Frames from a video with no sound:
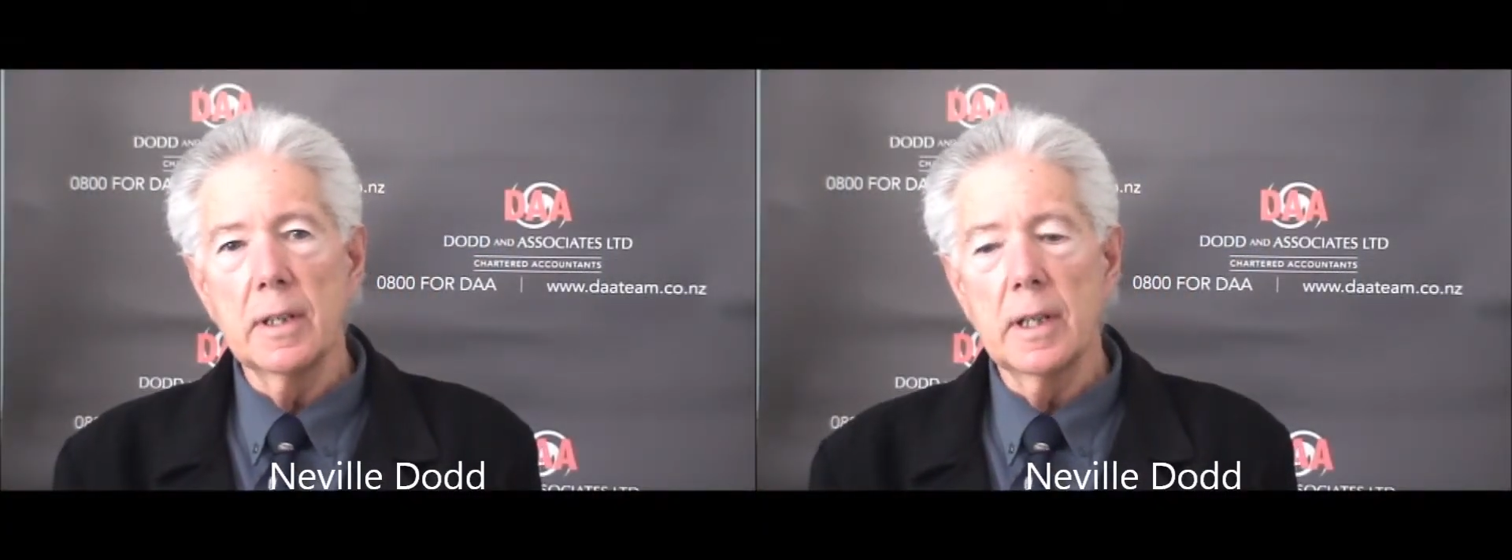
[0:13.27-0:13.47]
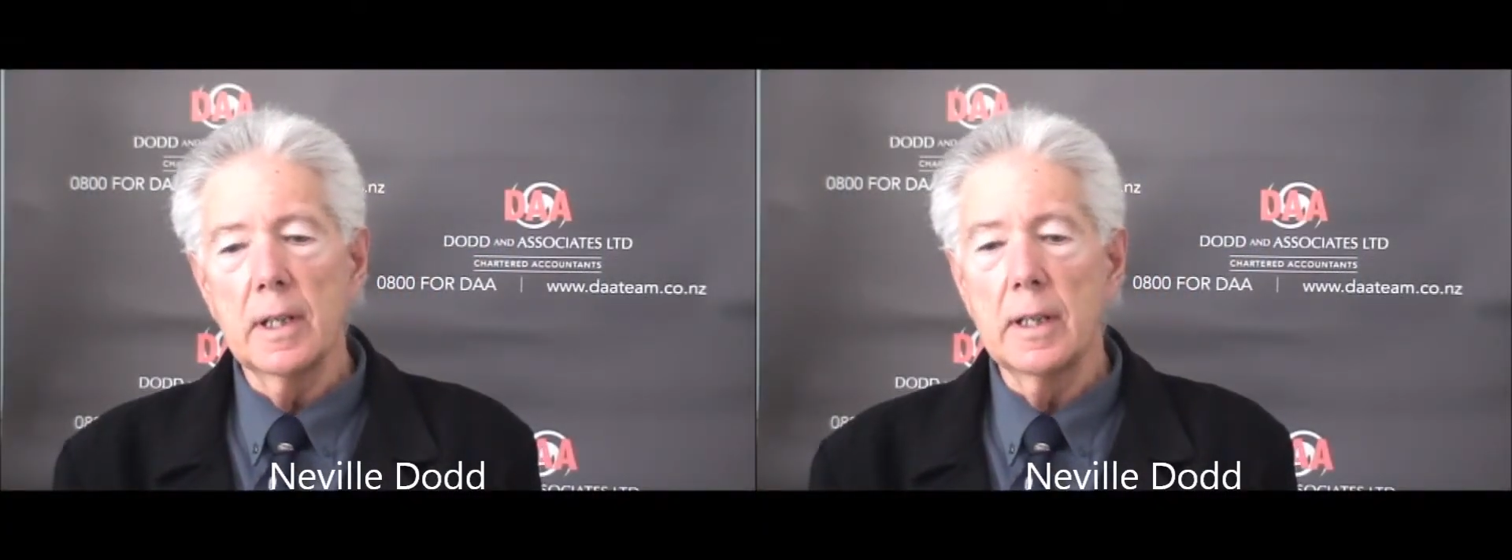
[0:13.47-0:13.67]

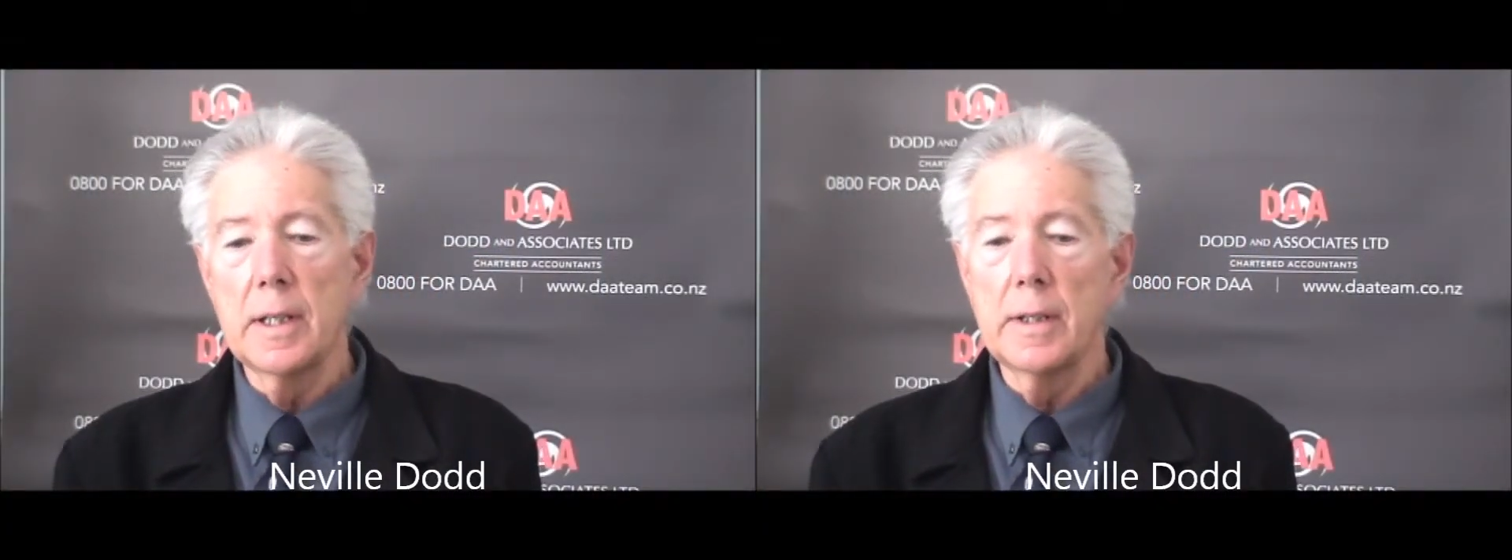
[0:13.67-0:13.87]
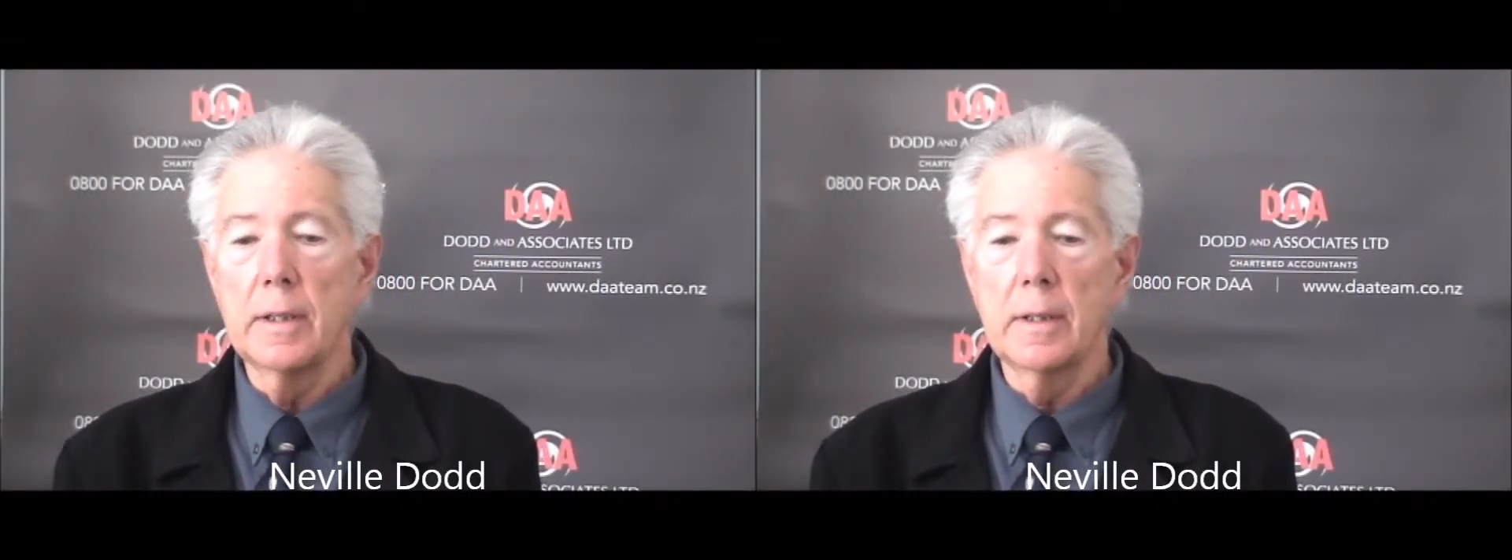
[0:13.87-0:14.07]

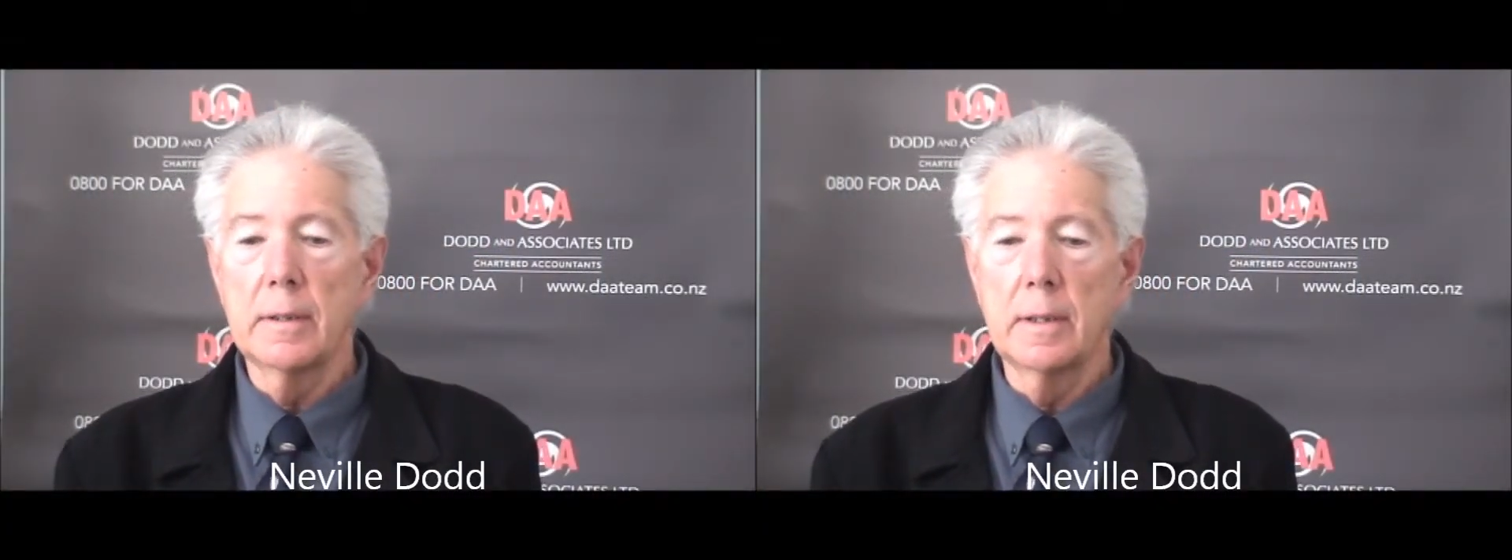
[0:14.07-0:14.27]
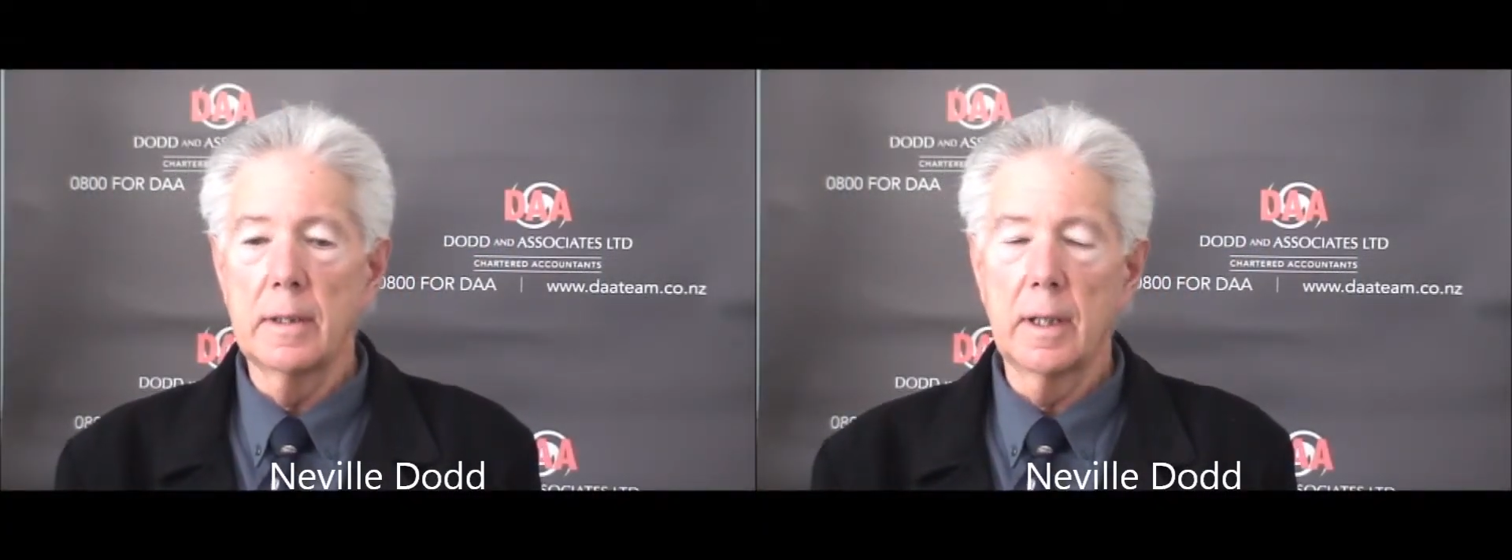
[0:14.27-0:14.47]

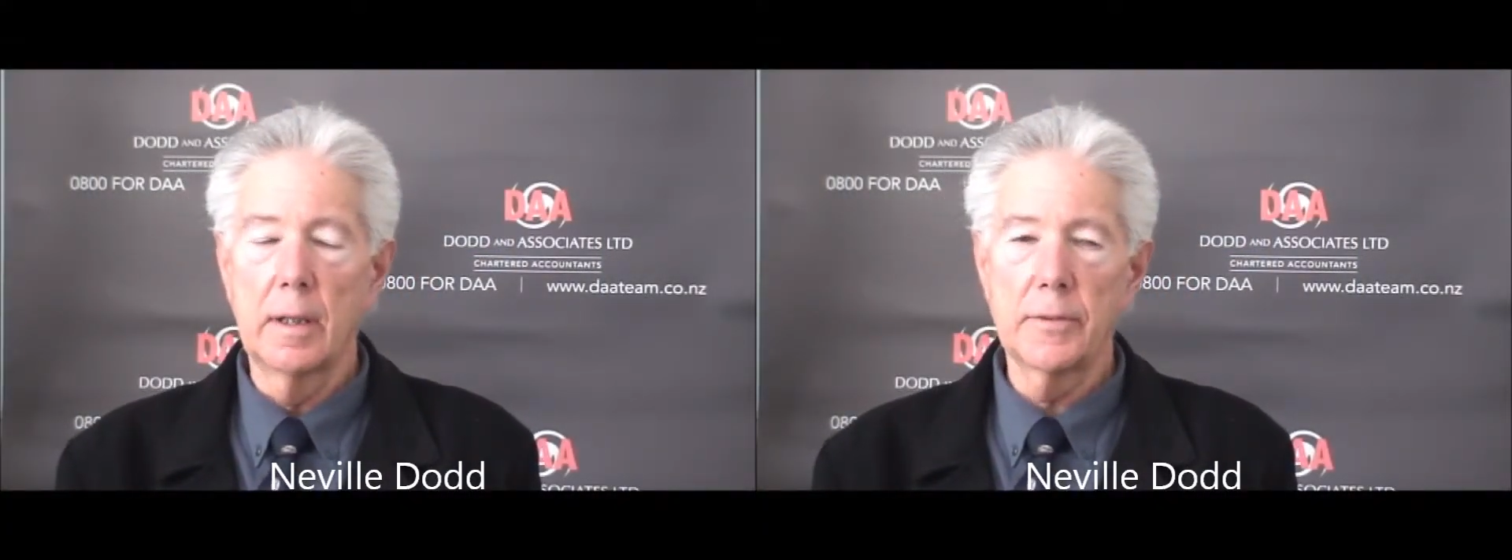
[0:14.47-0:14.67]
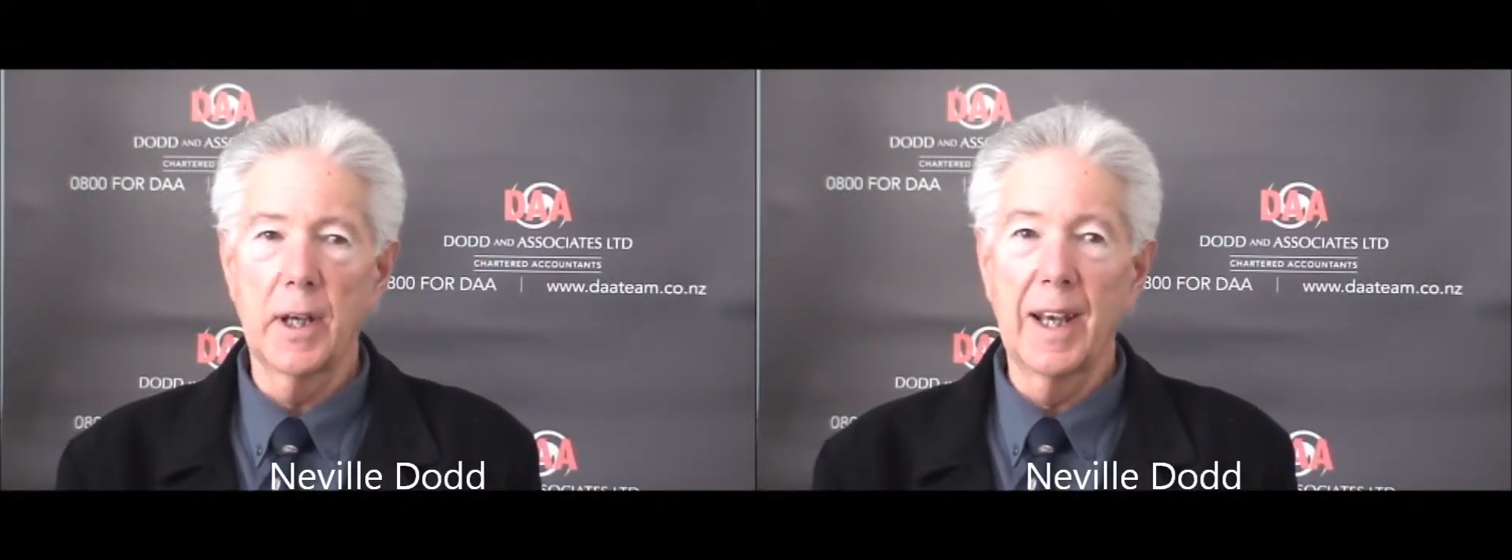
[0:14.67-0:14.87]

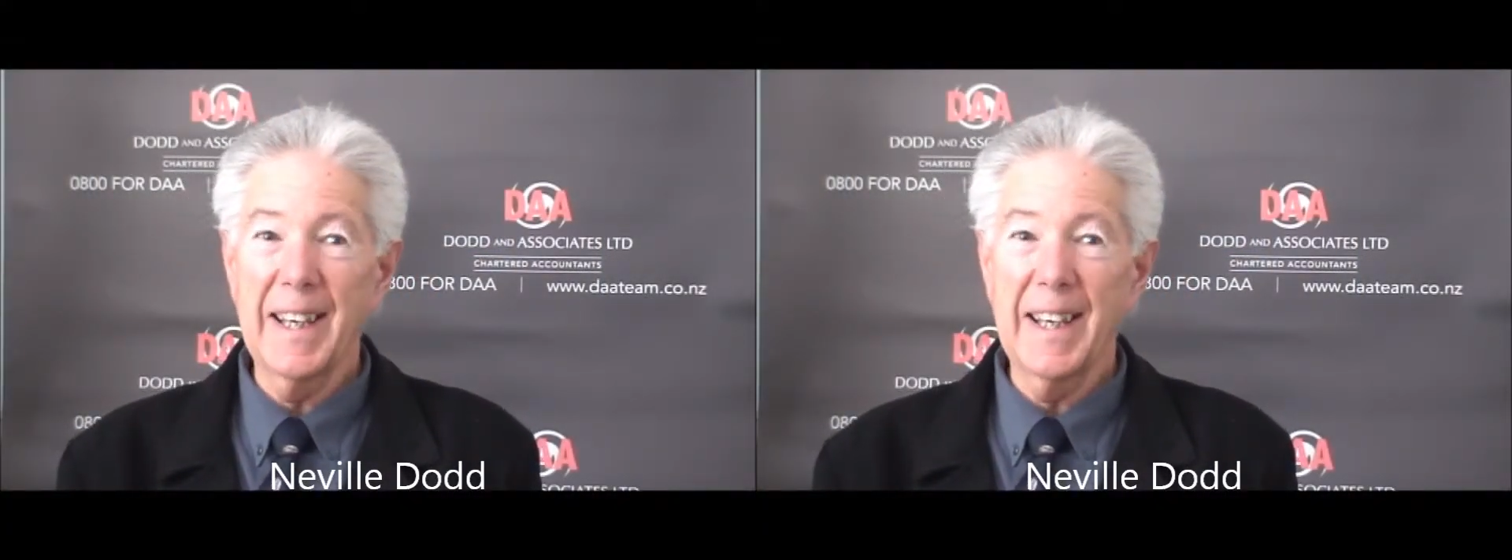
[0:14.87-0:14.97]
after